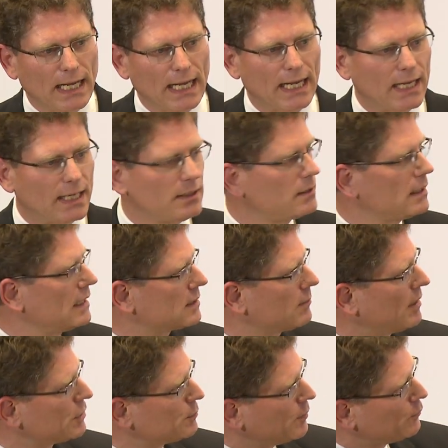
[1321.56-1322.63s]
And as I
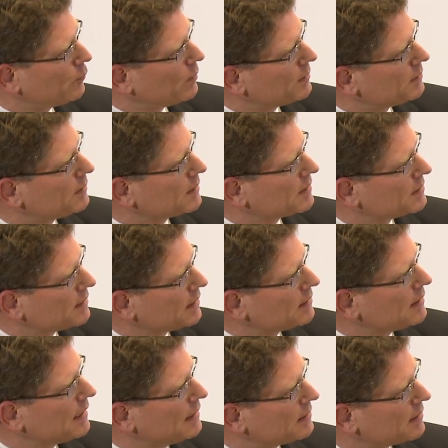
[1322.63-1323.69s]
mentioned before, the
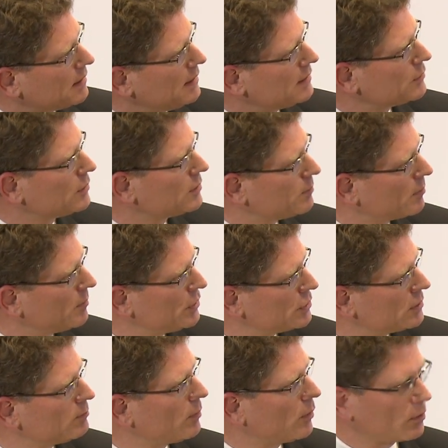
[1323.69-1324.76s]
restricted entry leads to this
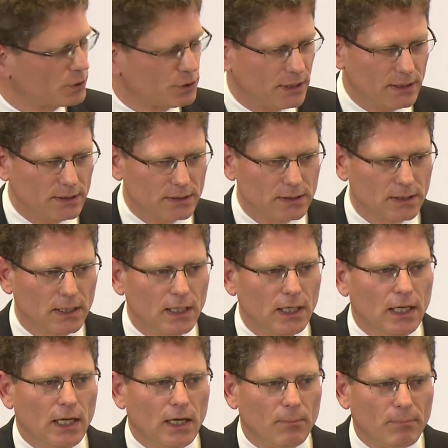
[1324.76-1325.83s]
permission blockchains.
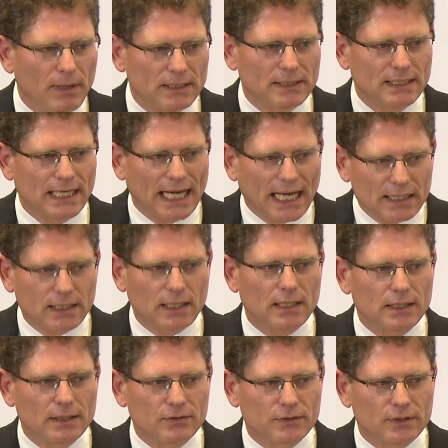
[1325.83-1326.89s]
But the other
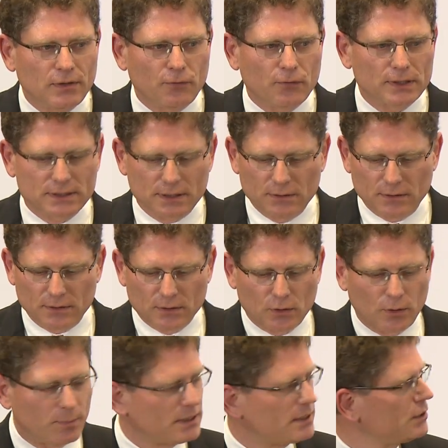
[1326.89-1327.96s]
uh, difference in
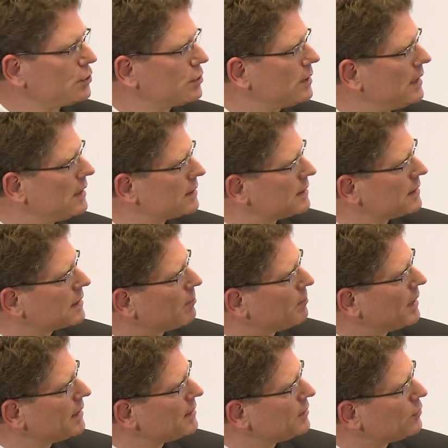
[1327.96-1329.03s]
competition is this
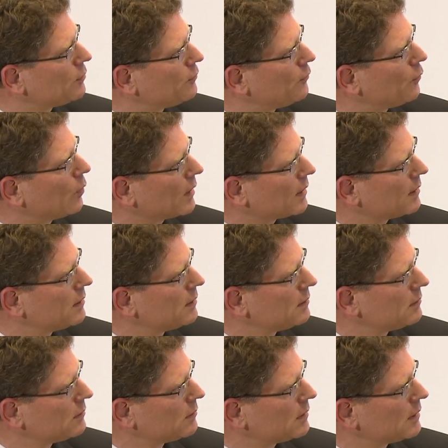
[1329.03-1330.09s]
ability to fork.
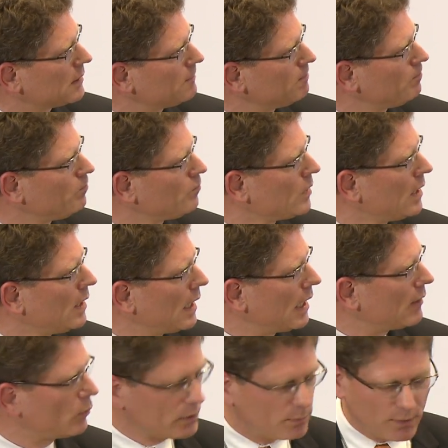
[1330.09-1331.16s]
Okay,
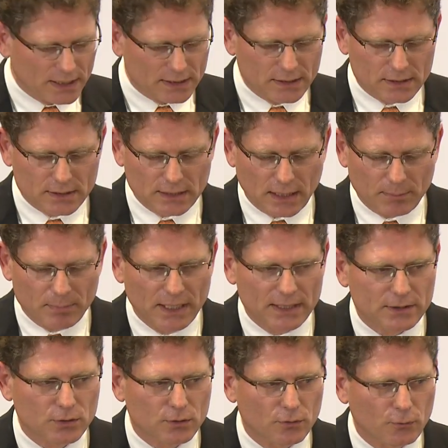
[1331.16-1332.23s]
and what makes this
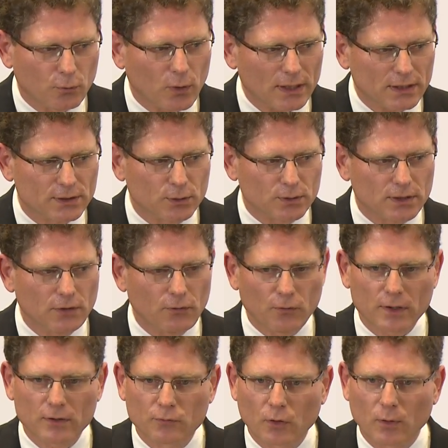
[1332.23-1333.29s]
ability to fork so
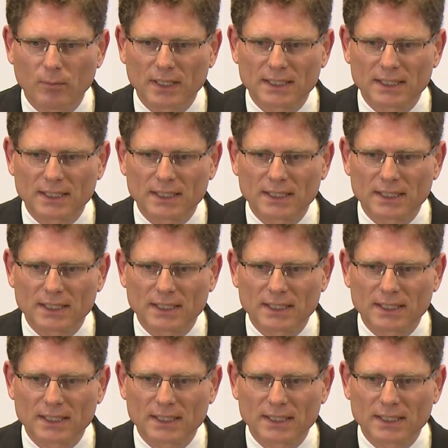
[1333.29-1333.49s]
different from